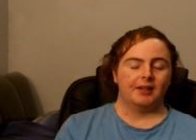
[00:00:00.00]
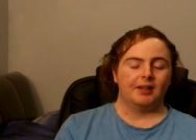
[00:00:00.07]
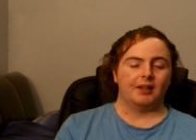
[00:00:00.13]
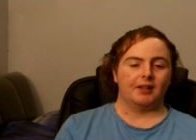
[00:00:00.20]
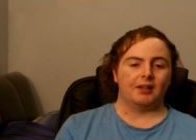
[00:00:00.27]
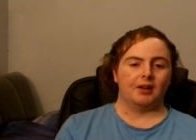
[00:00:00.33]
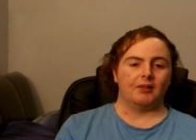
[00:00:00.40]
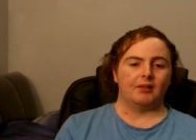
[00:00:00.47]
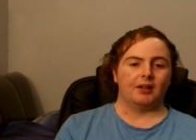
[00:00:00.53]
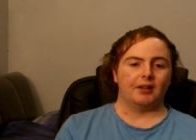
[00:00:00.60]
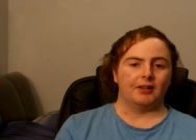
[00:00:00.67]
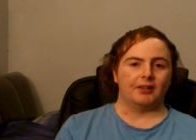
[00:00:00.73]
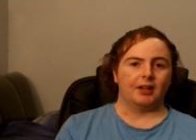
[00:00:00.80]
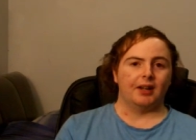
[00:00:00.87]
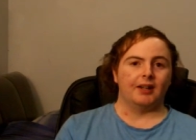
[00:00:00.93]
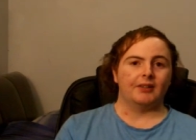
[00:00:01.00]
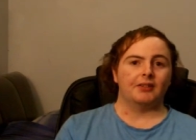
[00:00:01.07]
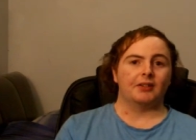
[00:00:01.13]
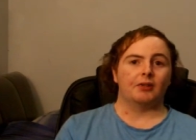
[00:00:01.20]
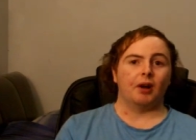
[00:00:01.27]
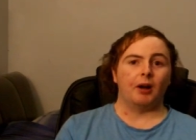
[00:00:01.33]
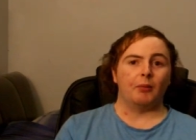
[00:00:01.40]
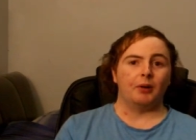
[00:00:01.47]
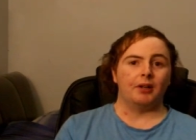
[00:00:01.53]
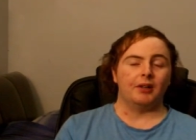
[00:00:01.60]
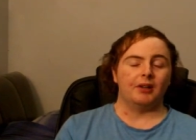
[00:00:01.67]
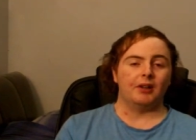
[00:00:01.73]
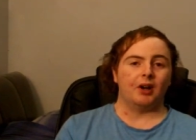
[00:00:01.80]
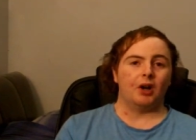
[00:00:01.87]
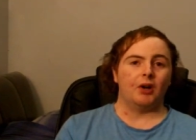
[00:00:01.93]
The Gold Coast Suns, a great
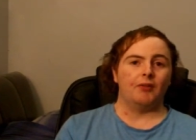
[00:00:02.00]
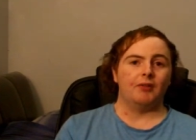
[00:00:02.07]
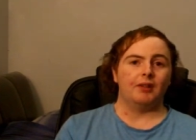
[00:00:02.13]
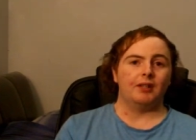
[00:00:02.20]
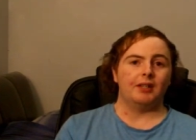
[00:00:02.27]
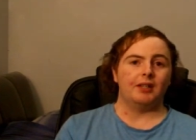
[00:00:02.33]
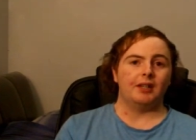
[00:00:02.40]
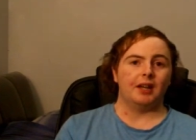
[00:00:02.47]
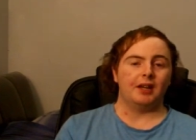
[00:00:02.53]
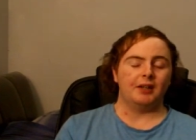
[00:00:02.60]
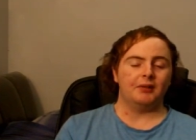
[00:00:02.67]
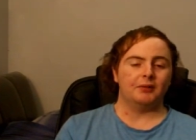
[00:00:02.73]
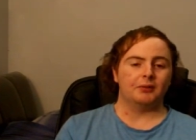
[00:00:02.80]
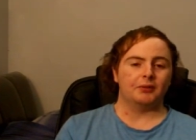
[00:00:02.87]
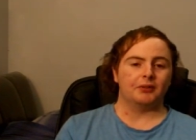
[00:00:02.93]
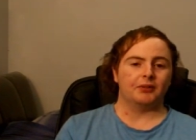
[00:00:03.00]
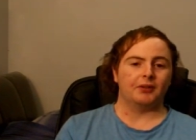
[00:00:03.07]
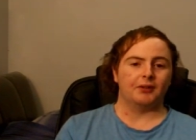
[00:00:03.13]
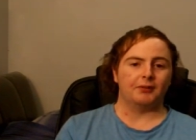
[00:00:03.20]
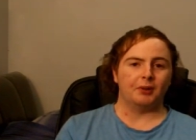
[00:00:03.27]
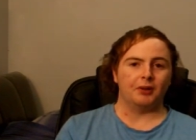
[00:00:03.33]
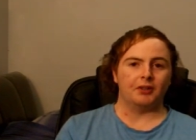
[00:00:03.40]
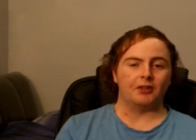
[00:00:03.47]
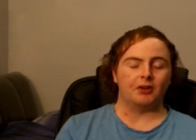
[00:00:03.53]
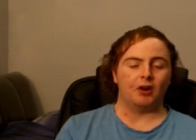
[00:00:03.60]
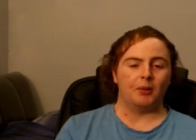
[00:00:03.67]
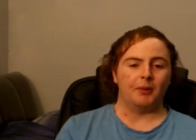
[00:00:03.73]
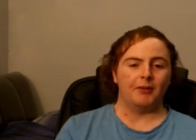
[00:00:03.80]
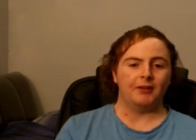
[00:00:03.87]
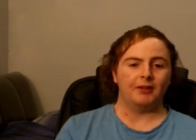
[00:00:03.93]
win over the Eagles for the first
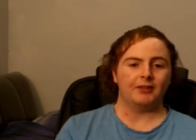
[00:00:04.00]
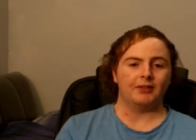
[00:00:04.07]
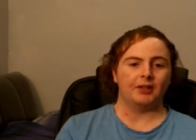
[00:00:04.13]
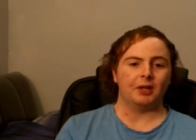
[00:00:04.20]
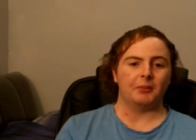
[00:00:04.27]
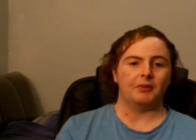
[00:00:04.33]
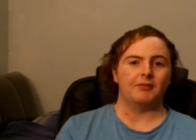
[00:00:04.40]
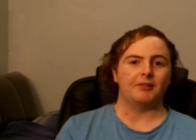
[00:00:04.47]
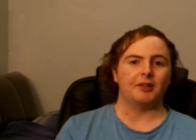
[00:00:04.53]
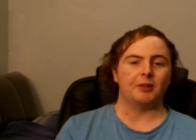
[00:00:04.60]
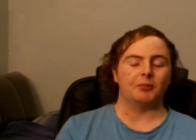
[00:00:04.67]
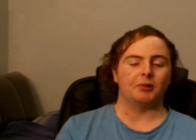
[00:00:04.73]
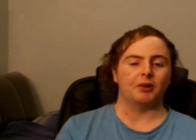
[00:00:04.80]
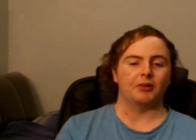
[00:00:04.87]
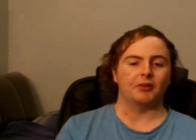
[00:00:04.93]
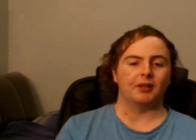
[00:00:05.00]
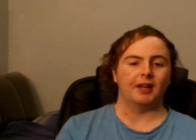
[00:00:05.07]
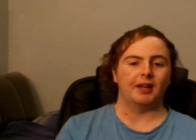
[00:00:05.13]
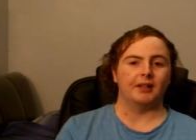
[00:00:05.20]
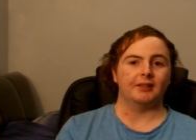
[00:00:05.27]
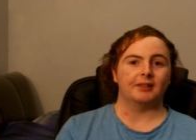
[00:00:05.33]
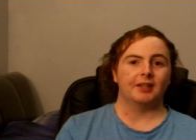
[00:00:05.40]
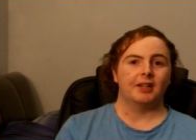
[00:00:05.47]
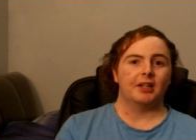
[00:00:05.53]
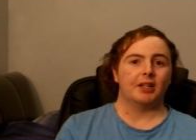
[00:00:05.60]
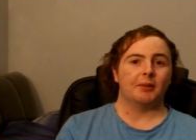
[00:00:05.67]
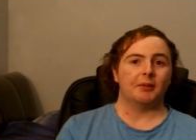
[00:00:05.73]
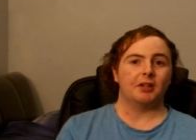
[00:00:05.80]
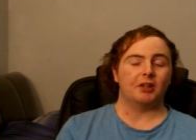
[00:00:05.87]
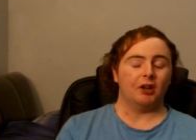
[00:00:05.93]
time ever, so they'll be very impressed with that.
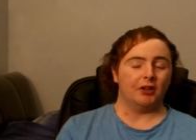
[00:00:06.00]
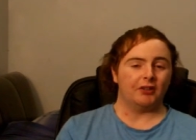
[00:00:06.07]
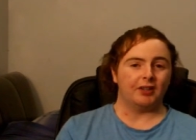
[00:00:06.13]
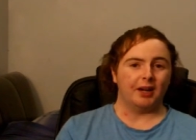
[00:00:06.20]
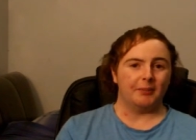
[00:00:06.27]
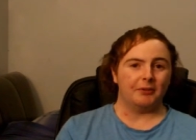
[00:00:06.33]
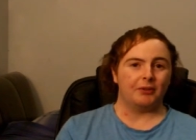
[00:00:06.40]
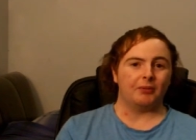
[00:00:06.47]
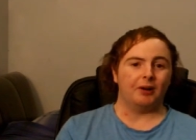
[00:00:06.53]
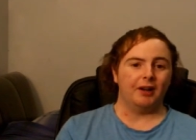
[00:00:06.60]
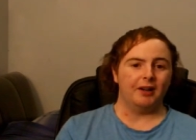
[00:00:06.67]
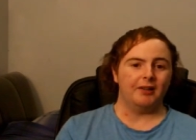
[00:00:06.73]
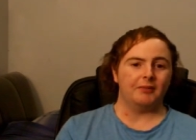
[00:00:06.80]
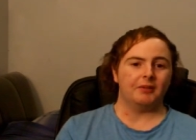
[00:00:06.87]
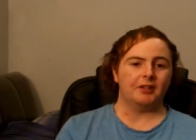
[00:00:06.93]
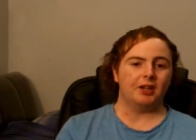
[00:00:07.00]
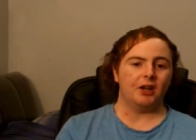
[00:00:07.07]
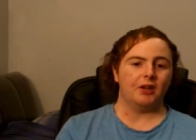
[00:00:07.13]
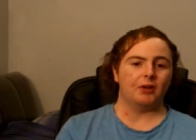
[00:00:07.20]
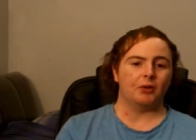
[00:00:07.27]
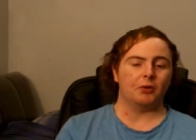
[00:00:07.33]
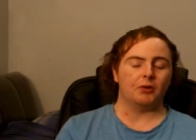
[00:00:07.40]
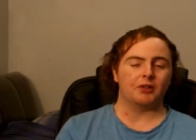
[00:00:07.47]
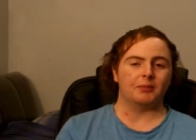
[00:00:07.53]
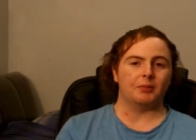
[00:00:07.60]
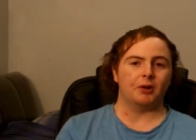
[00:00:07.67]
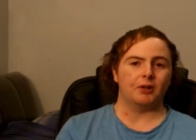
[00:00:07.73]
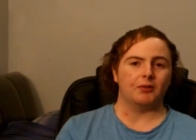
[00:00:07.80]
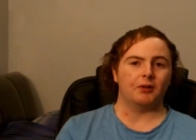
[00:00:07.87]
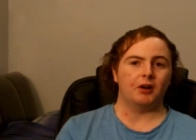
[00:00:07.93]
Going to be a close game, this one. I'm going to go the Hawks
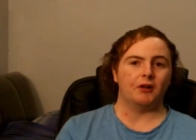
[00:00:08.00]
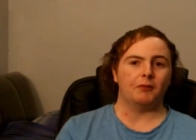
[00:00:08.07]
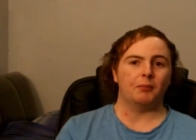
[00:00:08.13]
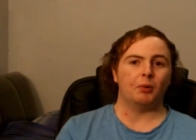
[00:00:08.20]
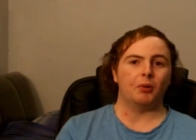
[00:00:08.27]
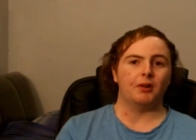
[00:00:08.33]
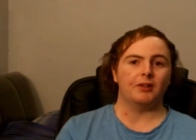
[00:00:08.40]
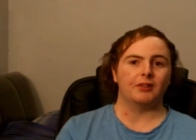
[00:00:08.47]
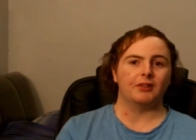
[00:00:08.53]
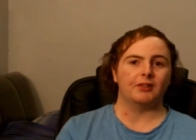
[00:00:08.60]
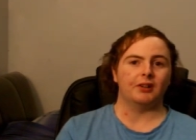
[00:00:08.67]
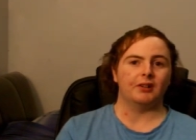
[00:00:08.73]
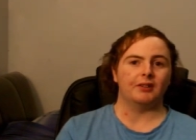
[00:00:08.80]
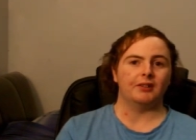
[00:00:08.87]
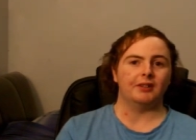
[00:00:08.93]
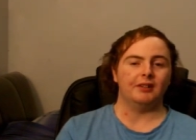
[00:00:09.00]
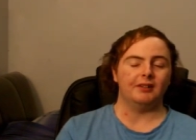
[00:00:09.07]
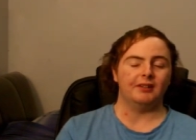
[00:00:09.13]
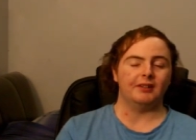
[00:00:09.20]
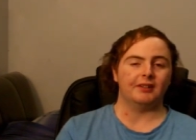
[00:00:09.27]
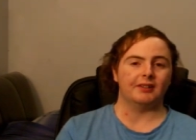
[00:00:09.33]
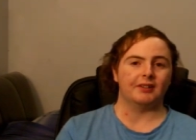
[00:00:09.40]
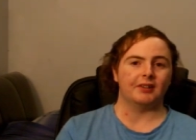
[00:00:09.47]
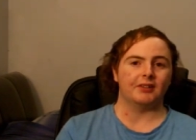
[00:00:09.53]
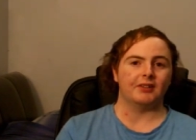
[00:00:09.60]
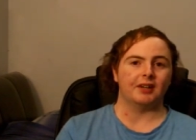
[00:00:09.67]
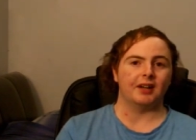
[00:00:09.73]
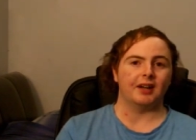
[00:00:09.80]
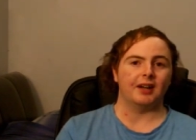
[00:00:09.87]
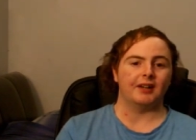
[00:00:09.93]
by 12 points. Don't tip
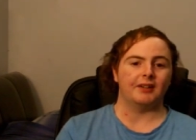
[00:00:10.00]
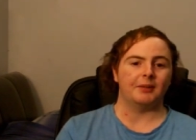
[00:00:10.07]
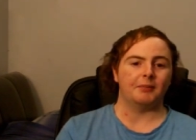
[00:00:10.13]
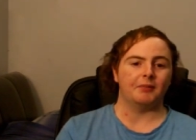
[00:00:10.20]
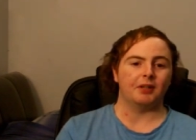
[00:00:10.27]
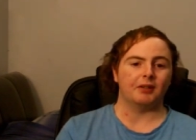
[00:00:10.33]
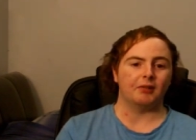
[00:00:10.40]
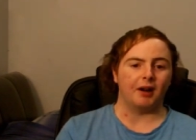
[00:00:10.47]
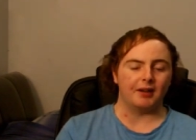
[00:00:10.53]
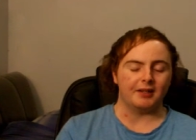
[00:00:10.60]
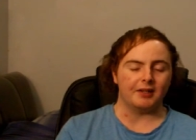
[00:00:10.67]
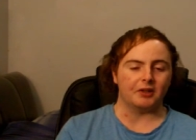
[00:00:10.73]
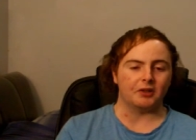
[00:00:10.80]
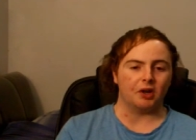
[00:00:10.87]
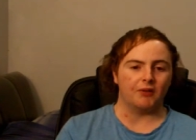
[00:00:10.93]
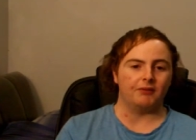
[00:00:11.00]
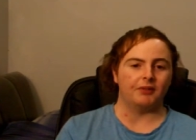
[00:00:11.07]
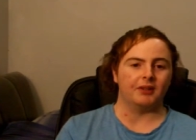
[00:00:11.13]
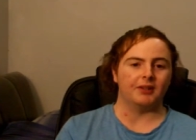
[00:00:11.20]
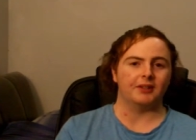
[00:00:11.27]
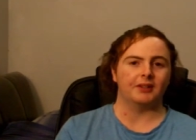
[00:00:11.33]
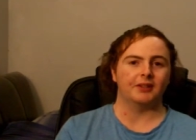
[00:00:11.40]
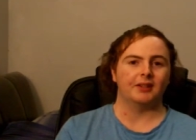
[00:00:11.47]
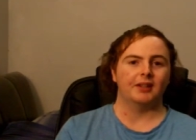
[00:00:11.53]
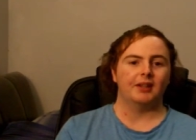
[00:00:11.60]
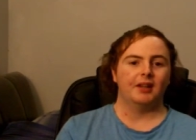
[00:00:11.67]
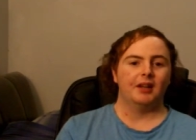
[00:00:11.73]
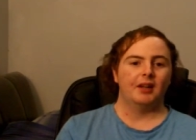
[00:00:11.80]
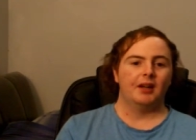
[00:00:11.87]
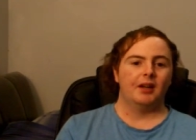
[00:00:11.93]
them with a great deal of confidence,
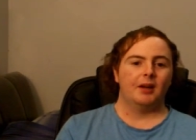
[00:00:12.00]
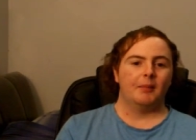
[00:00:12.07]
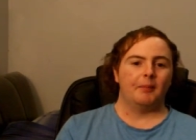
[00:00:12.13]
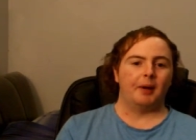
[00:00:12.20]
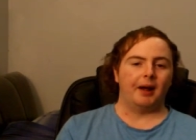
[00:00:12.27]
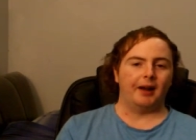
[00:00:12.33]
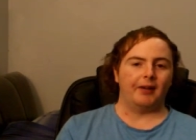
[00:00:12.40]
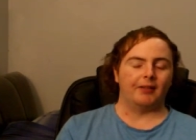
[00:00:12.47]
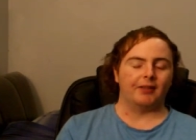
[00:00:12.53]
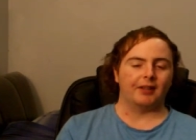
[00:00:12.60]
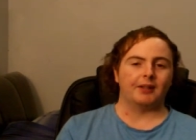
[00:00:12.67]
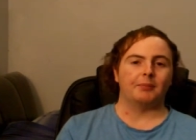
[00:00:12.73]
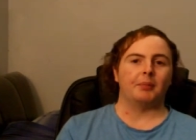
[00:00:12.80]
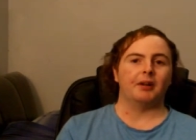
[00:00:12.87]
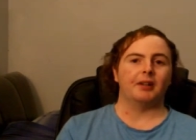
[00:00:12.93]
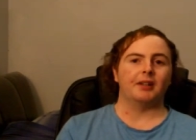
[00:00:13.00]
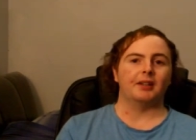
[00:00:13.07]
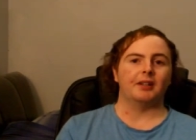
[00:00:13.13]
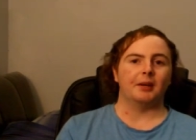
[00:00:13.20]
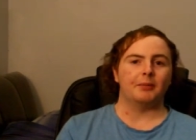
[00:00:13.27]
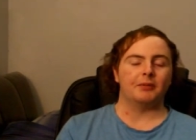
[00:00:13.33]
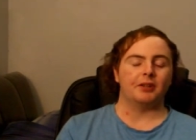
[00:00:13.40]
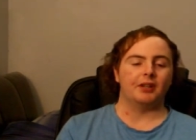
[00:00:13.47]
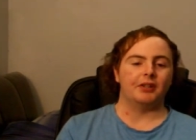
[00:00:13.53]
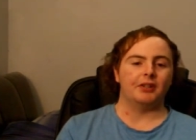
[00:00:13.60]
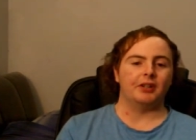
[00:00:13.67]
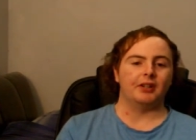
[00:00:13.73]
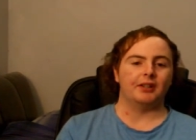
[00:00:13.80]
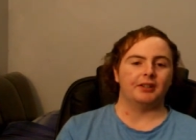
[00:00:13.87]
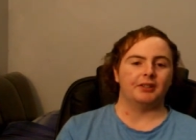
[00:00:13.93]
but I think being at the
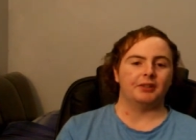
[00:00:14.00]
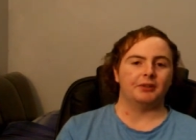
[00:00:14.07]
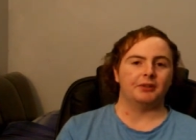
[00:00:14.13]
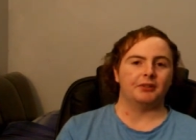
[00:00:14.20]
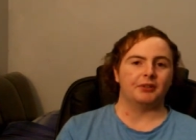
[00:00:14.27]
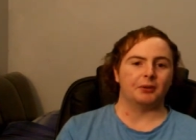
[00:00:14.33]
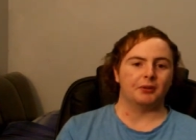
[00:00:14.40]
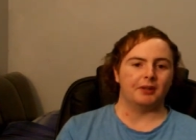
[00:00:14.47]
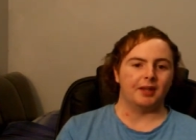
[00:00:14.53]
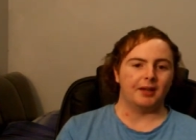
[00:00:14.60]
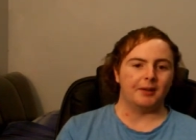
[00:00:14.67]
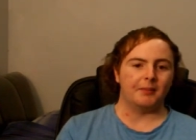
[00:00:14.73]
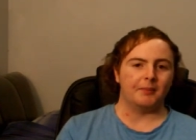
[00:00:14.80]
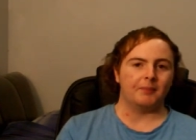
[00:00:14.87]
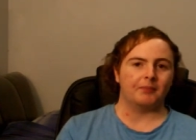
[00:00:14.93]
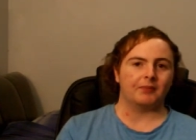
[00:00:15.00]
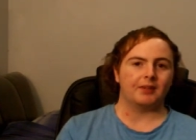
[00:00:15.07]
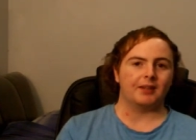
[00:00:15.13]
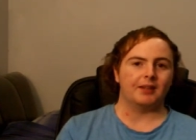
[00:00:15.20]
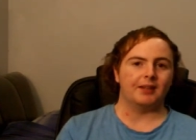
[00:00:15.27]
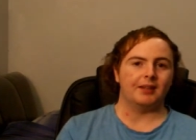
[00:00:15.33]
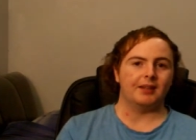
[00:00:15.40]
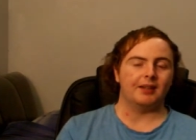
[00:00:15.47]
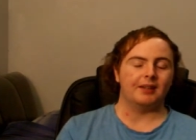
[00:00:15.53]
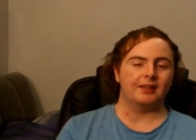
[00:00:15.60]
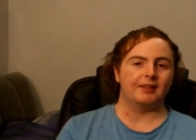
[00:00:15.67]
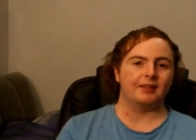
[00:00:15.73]
MCG should suit them, and